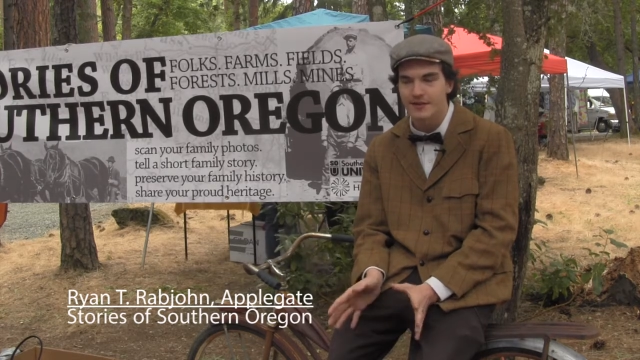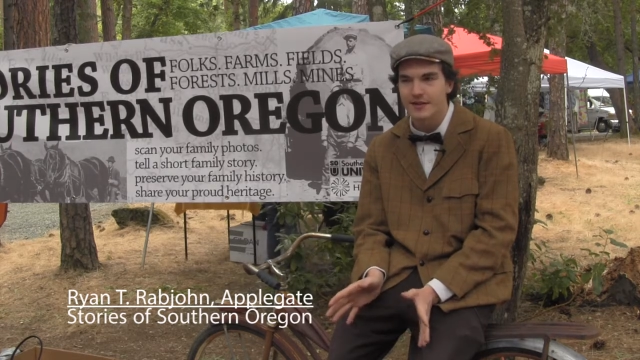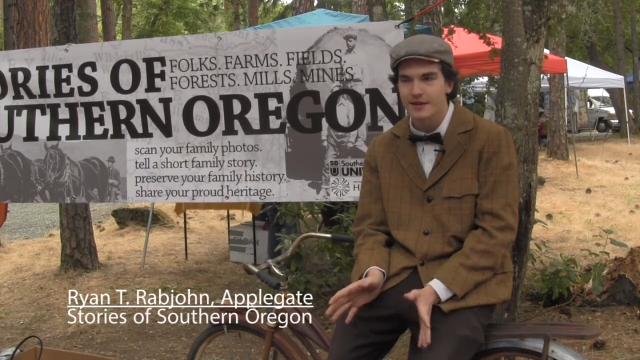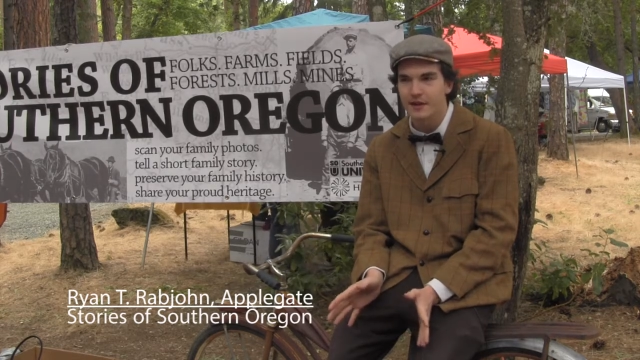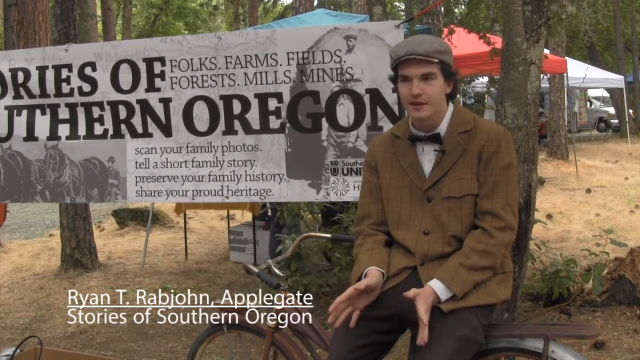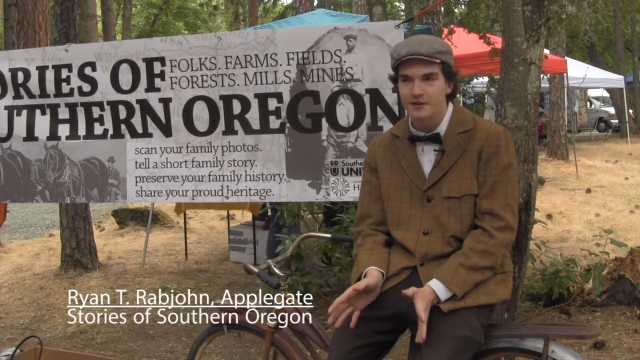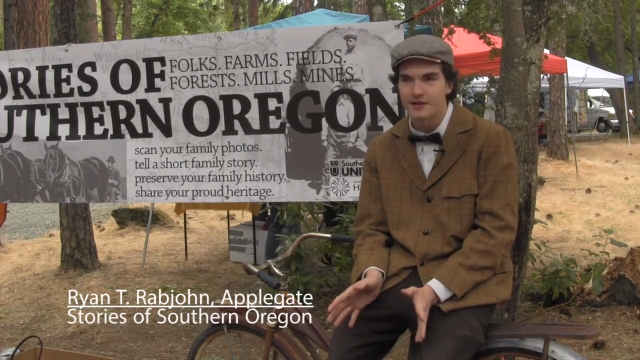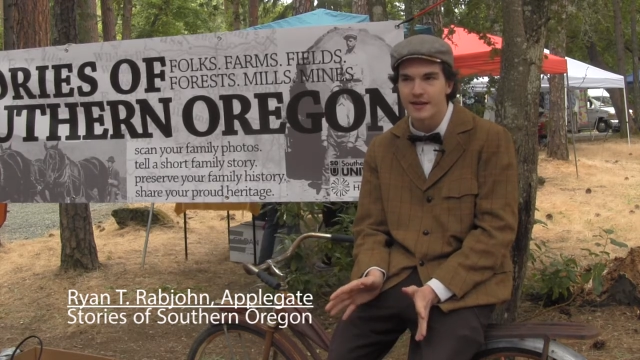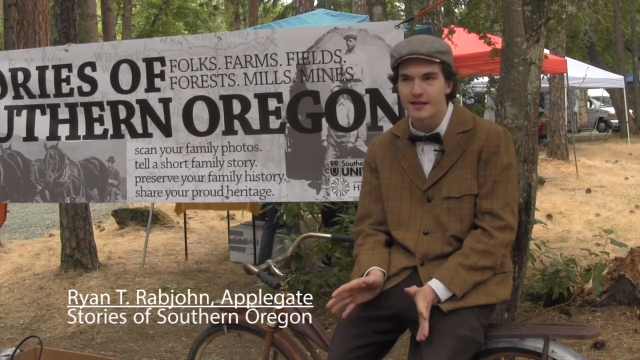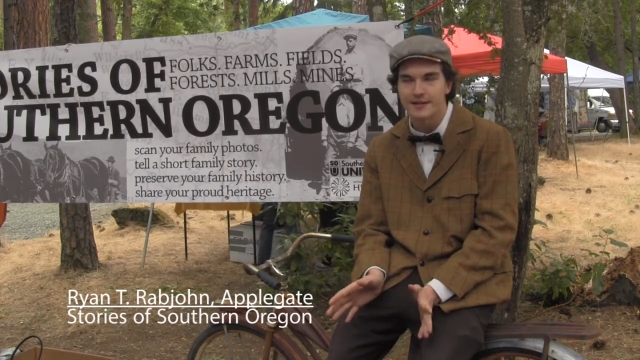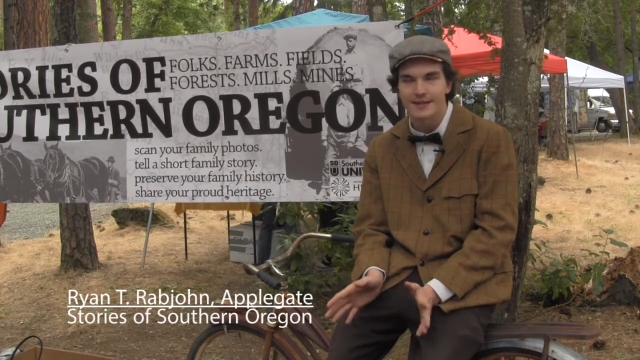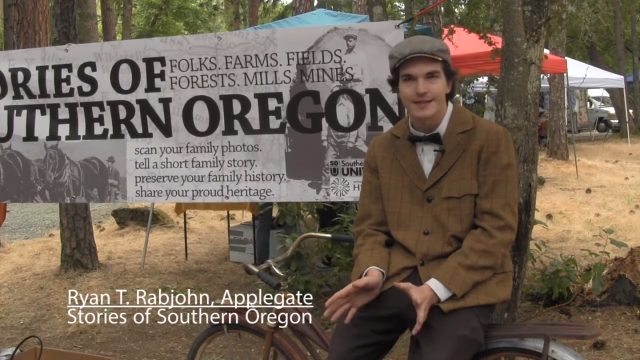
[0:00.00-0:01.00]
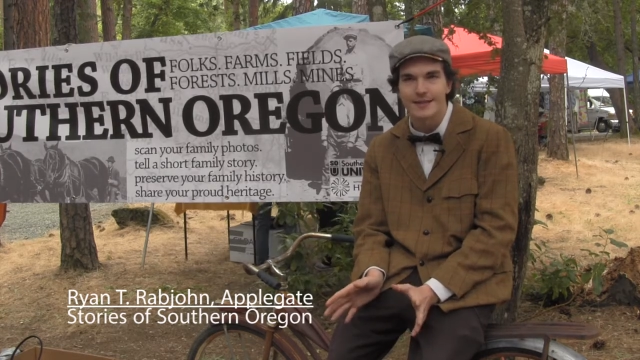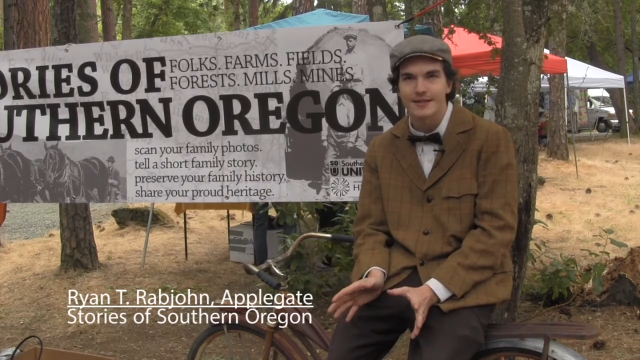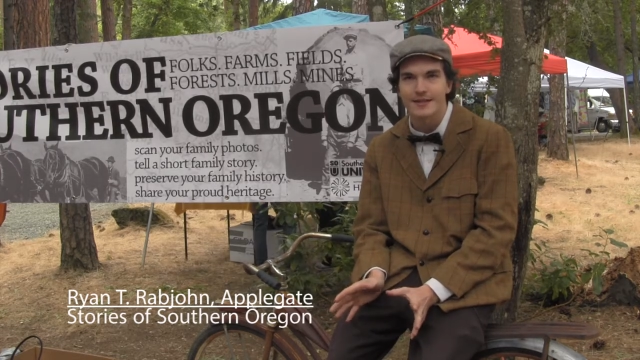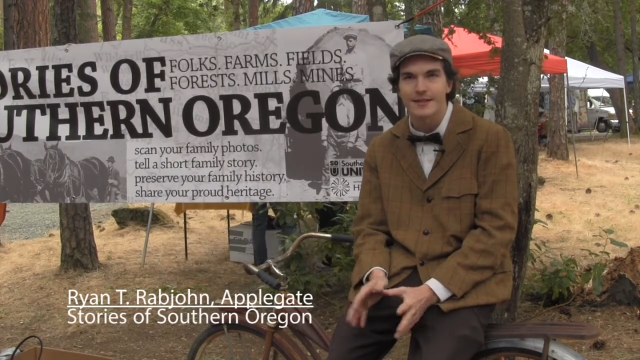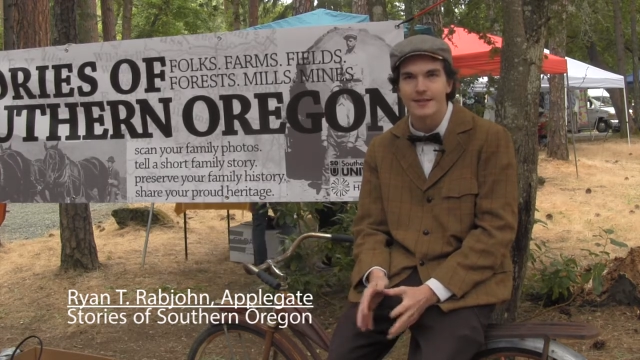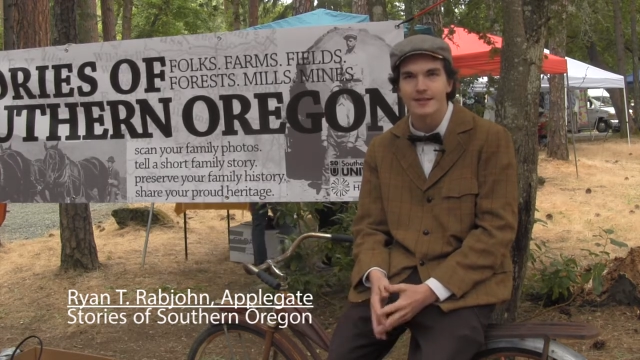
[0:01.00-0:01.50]
1800s,
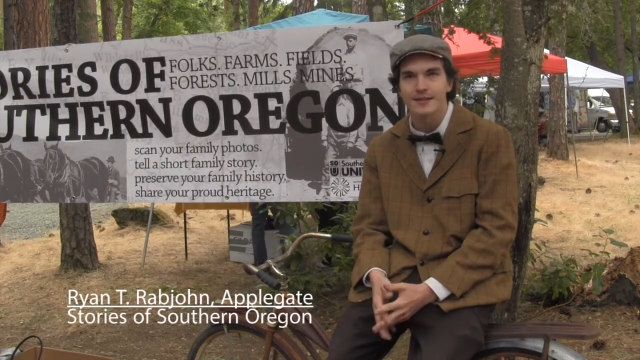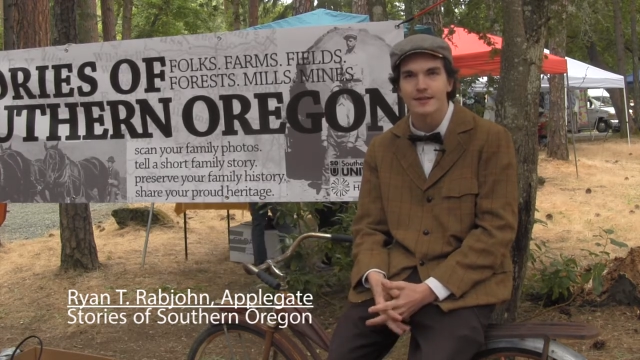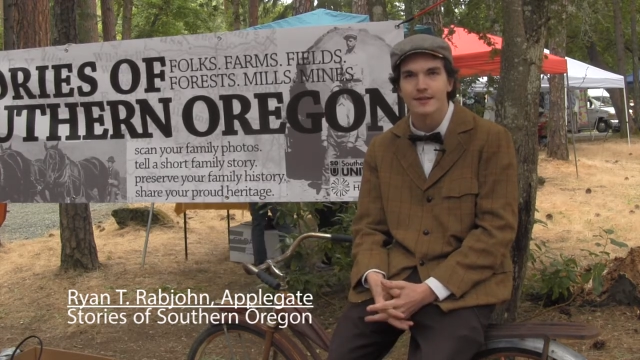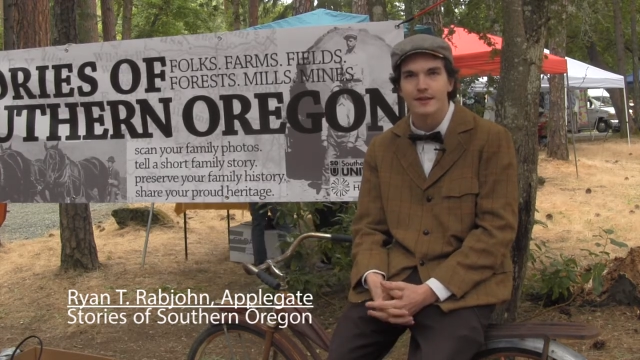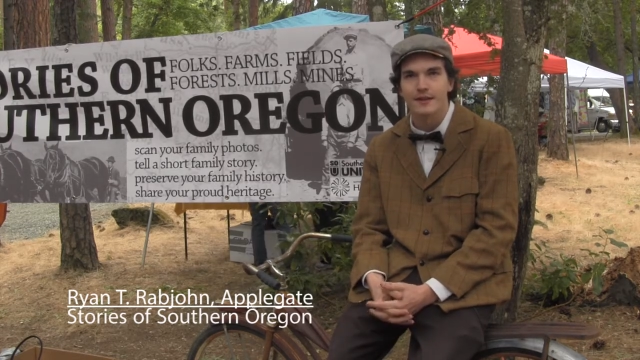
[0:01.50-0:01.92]
1860s,